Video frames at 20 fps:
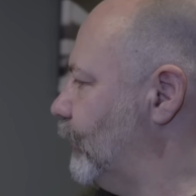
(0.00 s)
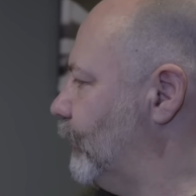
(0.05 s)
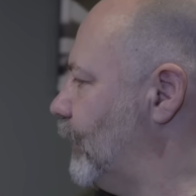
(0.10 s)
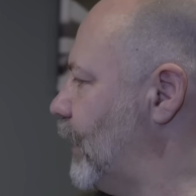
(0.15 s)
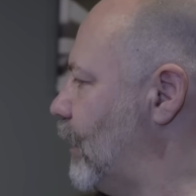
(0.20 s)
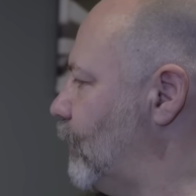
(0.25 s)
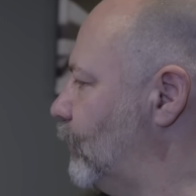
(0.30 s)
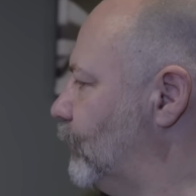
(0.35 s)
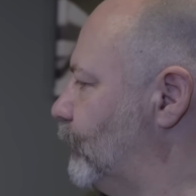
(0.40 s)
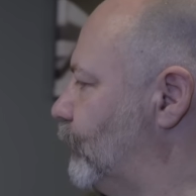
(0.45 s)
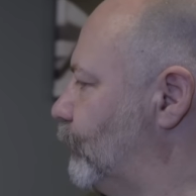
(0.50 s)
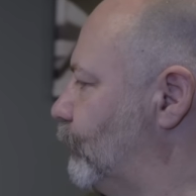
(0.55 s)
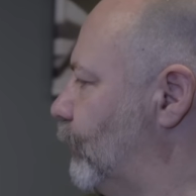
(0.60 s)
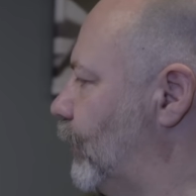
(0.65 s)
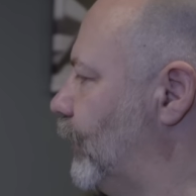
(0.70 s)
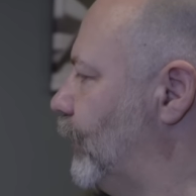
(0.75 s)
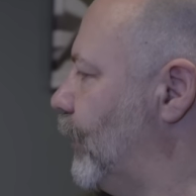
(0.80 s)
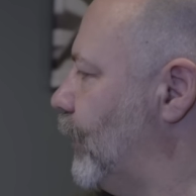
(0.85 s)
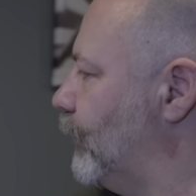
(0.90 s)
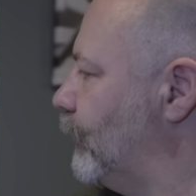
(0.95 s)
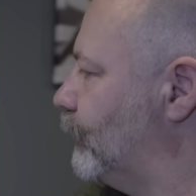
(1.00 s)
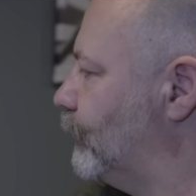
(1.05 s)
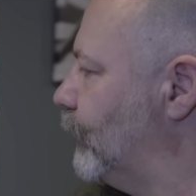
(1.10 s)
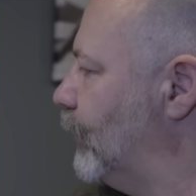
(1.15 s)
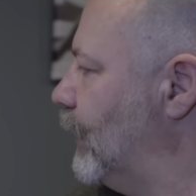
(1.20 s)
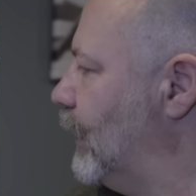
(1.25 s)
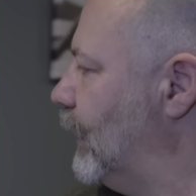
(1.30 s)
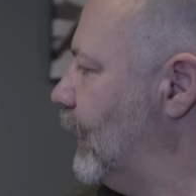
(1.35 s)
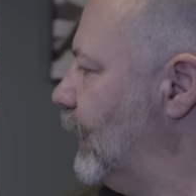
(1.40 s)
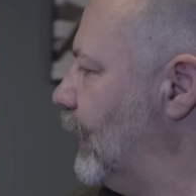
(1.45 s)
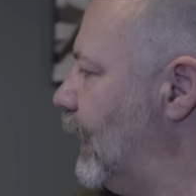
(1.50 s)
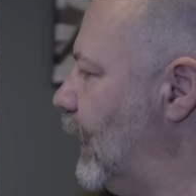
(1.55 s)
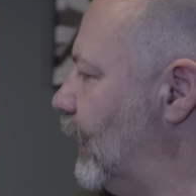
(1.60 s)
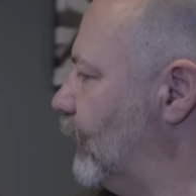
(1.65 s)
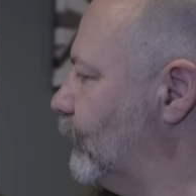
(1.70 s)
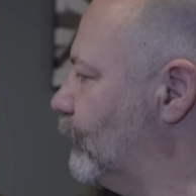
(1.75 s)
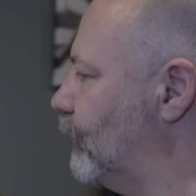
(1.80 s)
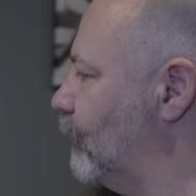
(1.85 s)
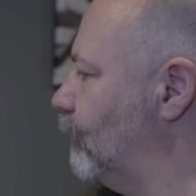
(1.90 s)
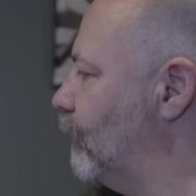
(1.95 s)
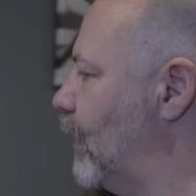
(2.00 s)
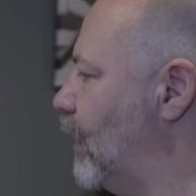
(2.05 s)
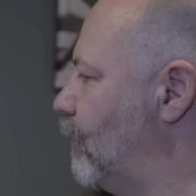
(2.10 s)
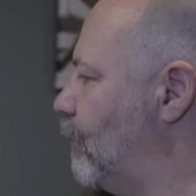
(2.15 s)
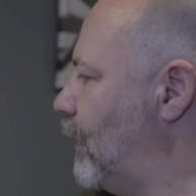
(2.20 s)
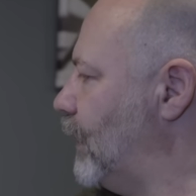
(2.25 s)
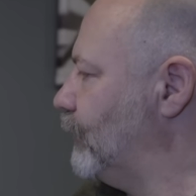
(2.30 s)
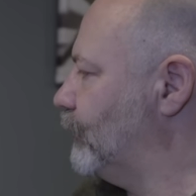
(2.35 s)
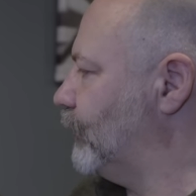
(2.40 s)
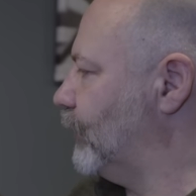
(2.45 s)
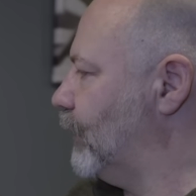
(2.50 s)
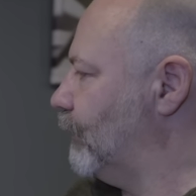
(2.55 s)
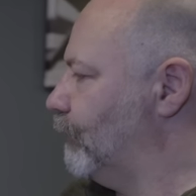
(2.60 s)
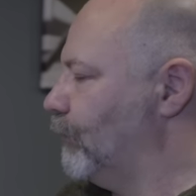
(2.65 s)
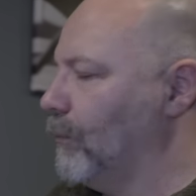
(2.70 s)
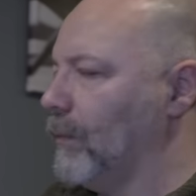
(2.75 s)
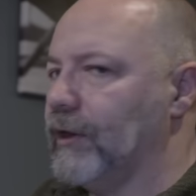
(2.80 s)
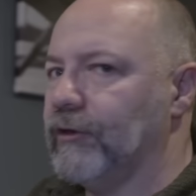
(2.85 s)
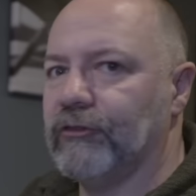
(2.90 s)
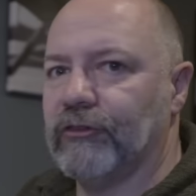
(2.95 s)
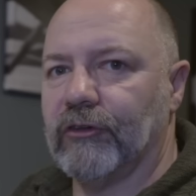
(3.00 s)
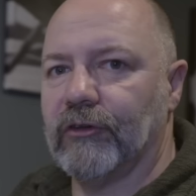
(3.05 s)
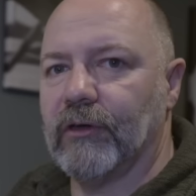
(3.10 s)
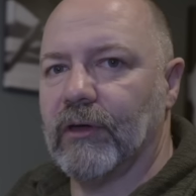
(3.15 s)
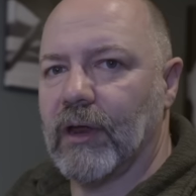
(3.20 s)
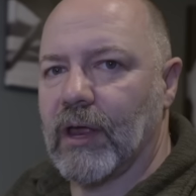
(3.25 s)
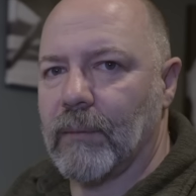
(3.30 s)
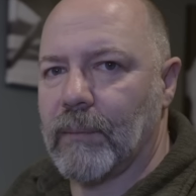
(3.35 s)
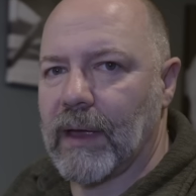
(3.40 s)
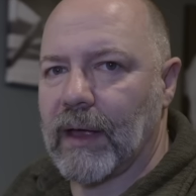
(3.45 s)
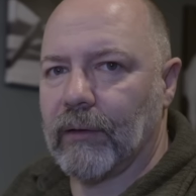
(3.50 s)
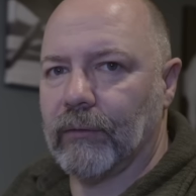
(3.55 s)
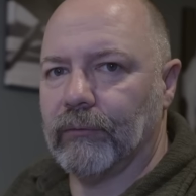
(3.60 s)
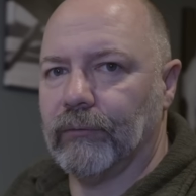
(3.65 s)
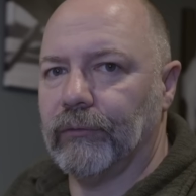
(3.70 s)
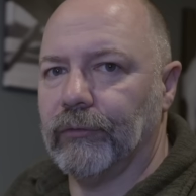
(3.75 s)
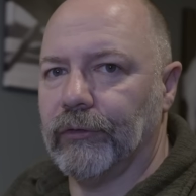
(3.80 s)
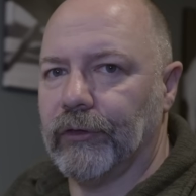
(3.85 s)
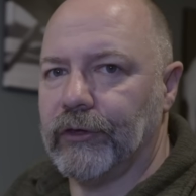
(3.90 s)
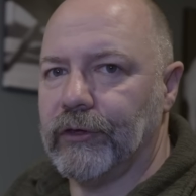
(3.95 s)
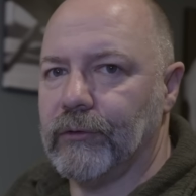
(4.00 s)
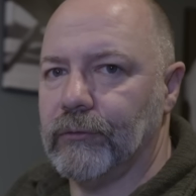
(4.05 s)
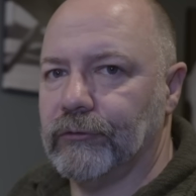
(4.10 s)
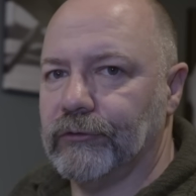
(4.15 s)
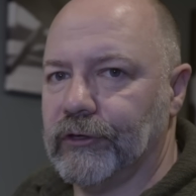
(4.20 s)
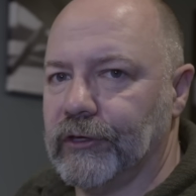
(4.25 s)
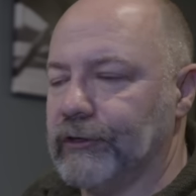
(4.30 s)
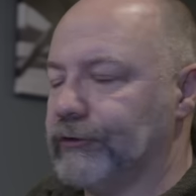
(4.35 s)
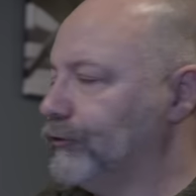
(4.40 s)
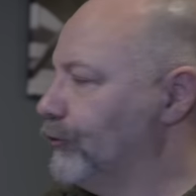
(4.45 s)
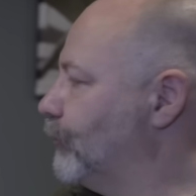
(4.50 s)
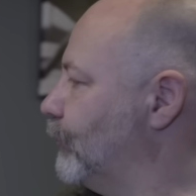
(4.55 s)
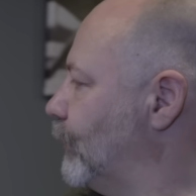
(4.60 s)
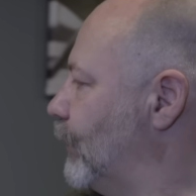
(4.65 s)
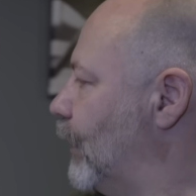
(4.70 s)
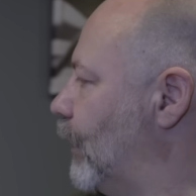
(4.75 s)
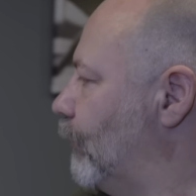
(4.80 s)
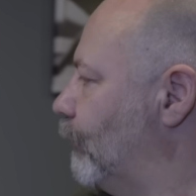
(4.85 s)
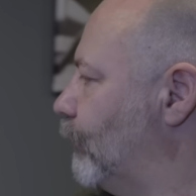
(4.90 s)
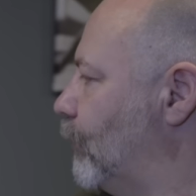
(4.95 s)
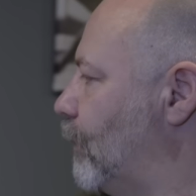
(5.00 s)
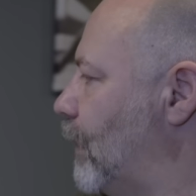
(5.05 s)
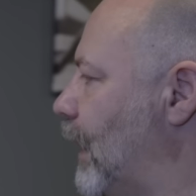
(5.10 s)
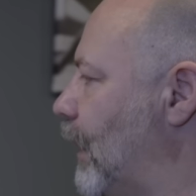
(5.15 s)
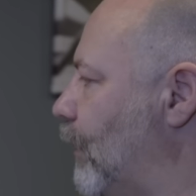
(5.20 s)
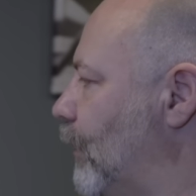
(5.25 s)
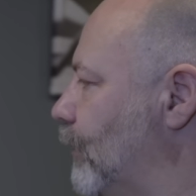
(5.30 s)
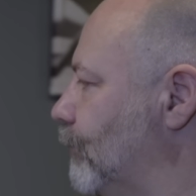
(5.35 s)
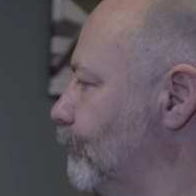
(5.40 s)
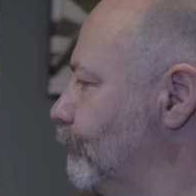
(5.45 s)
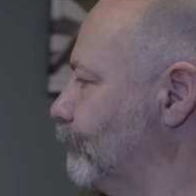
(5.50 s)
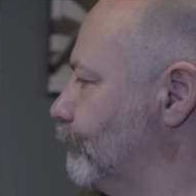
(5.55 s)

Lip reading: in there, which is really nice, and some basic information about the usage of the power.